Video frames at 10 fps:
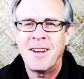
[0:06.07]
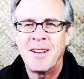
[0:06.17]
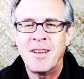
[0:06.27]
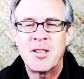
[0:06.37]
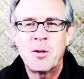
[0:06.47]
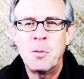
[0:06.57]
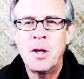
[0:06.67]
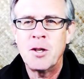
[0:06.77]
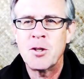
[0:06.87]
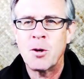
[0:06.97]
and it's to
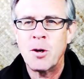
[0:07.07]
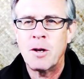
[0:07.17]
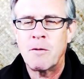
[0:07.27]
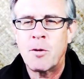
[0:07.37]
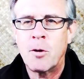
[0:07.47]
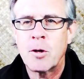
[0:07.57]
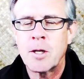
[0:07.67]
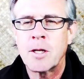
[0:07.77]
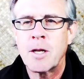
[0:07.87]
be enjoyed, of course.